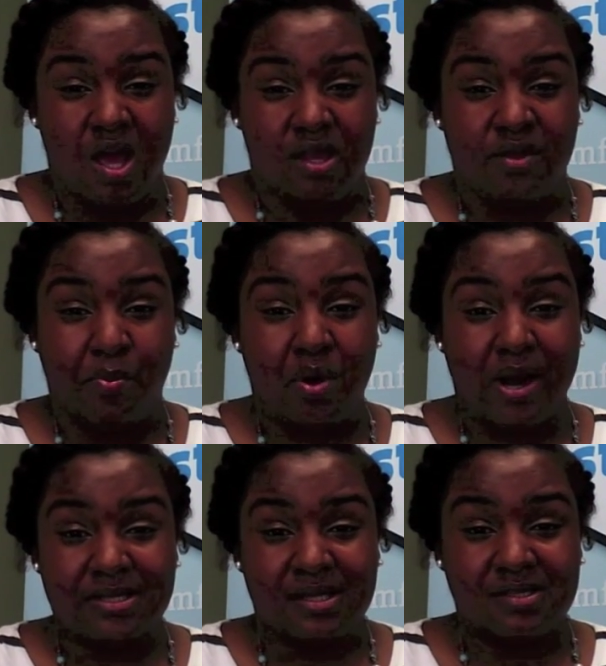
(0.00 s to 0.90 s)
the
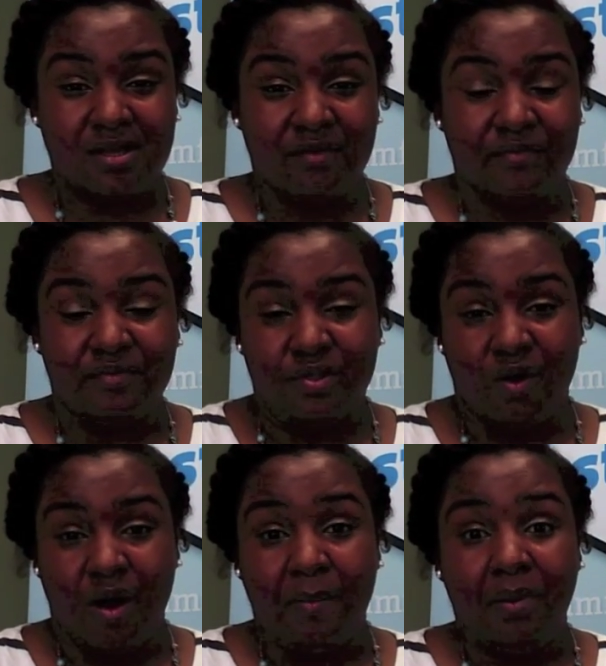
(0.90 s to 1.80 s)
process of you
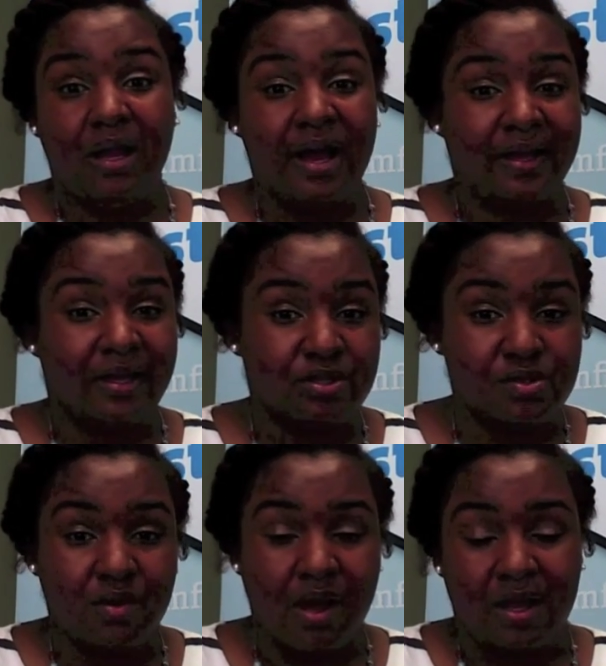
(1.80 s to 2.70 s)
know applying
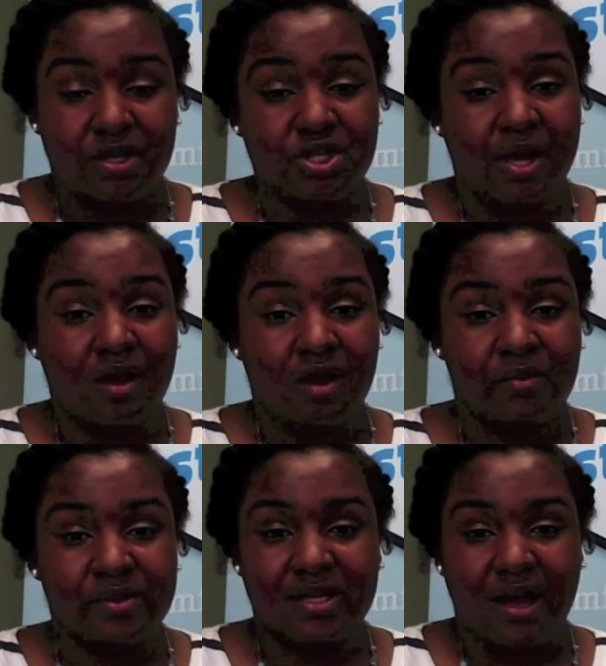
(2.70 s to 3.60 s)
to college and
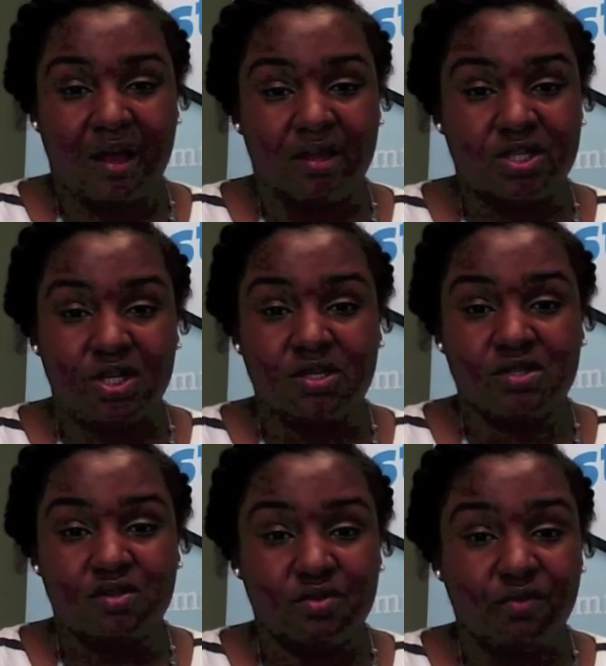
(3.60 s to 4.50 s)
going to college is
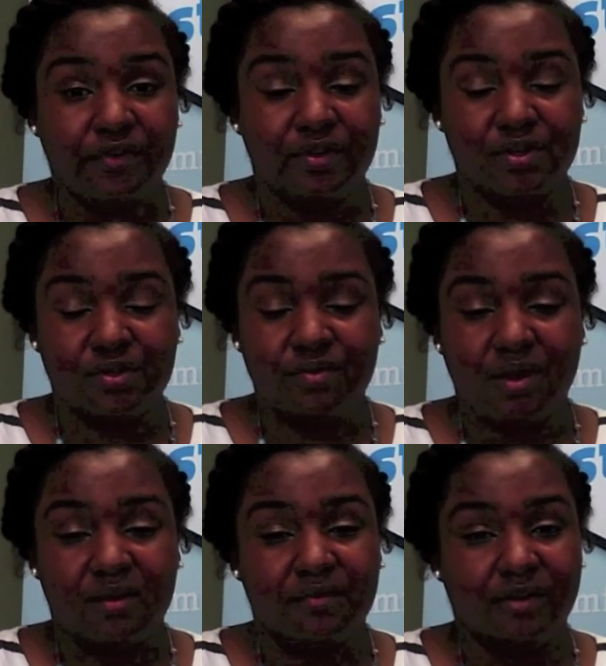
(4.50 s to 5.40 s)
new for you
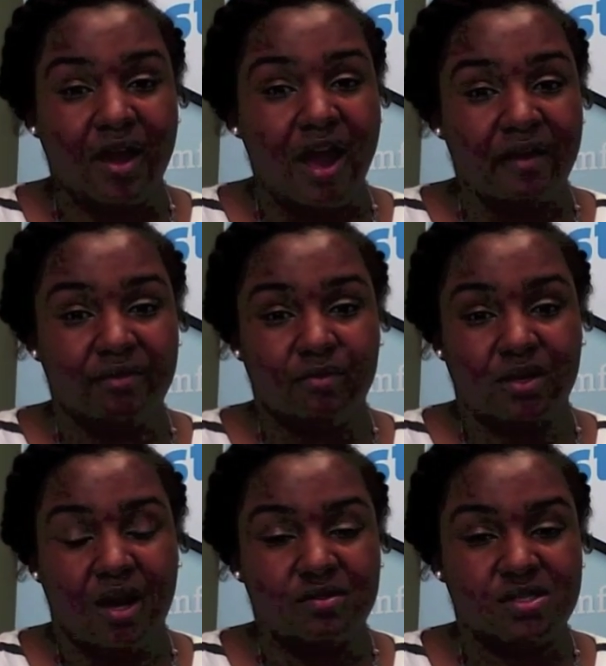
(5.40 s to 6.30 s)
and for
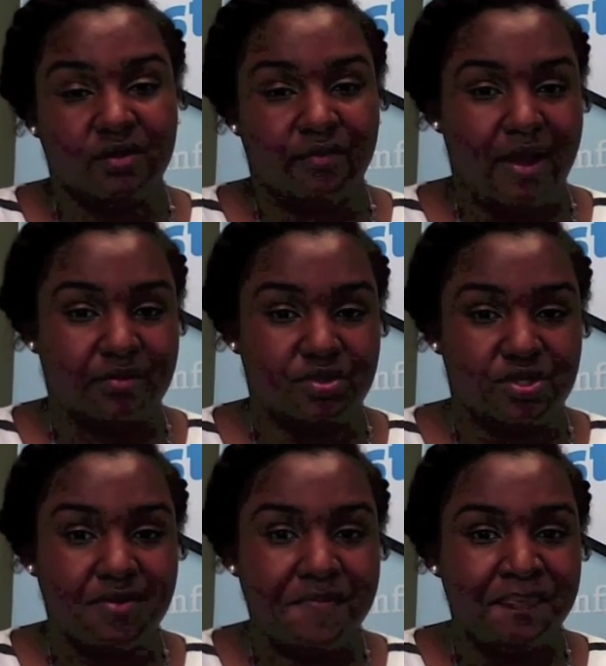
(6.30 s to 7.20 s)
everyone else around
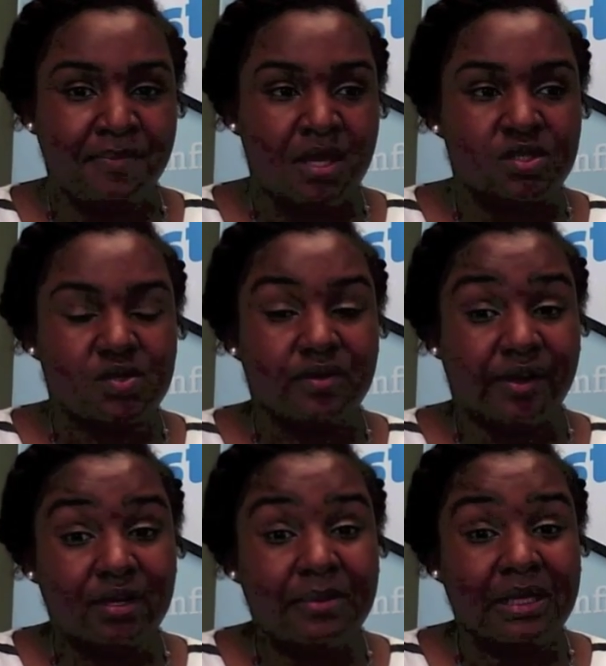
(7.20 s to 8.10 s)
you so there are
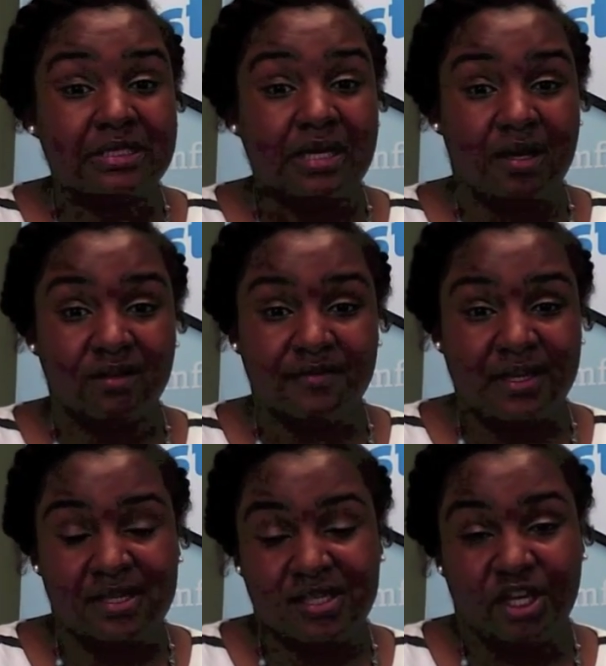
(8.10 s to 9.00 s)
going to be a ton of
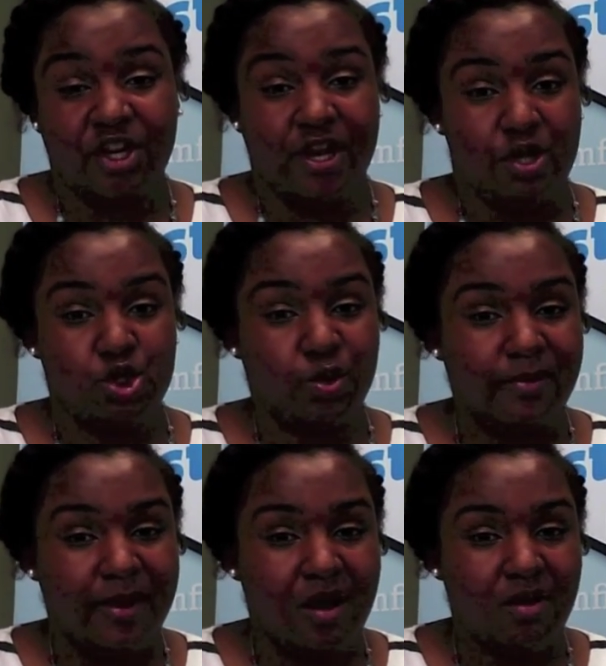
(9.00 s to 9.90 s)
things that you're not sure
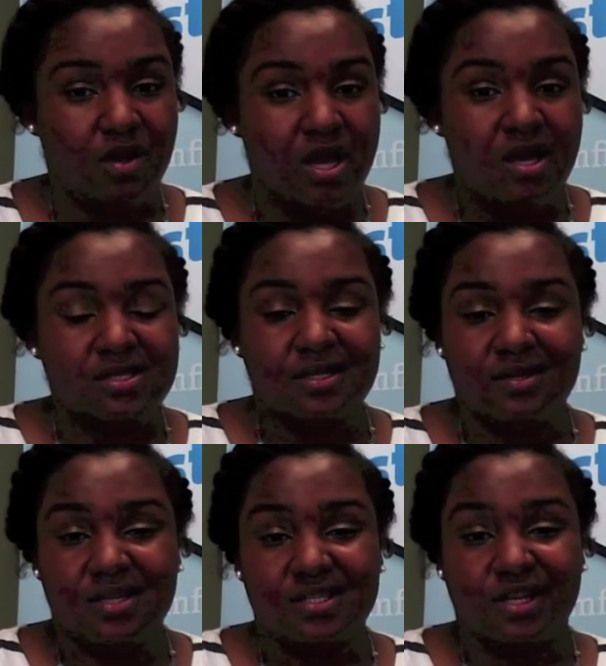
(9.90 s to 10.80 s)
about ton of
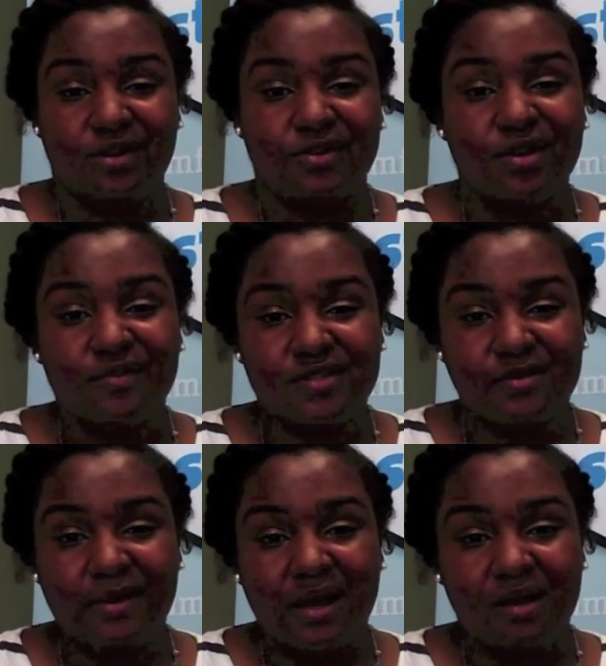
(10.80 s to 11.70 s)
things that you're nervous
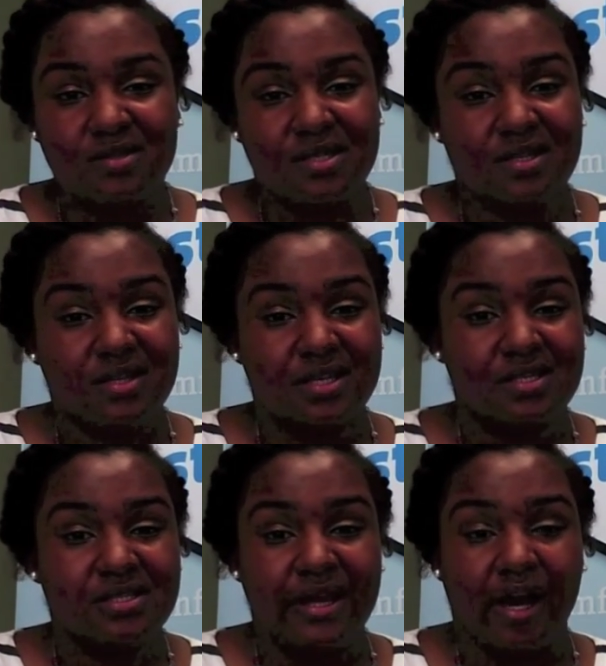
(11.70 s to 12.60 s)
about ton of
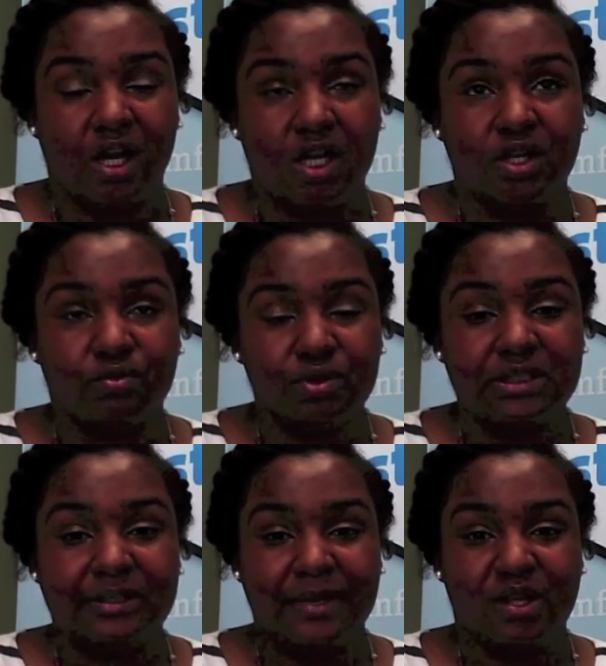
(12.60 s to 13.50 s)
things that are going to
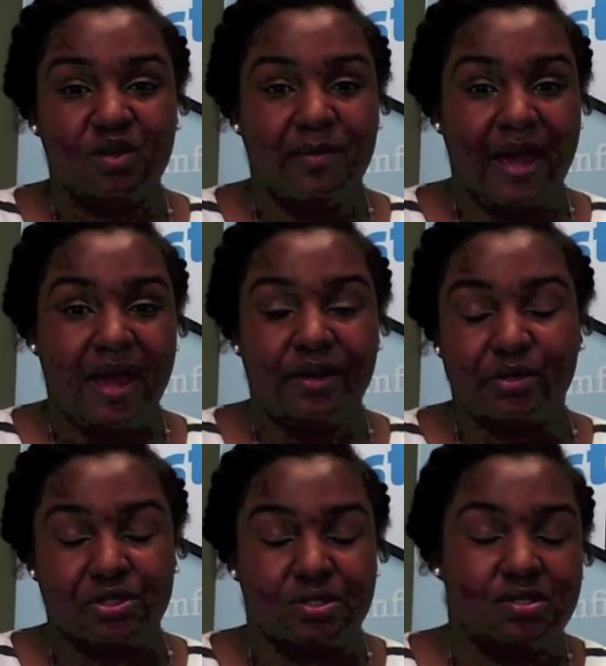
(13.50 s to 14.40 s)
really make you mad or
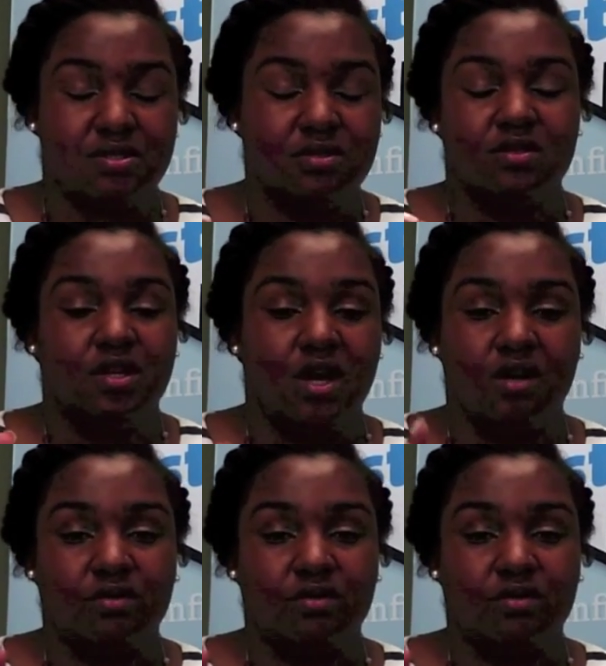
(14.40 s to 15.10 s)
just you know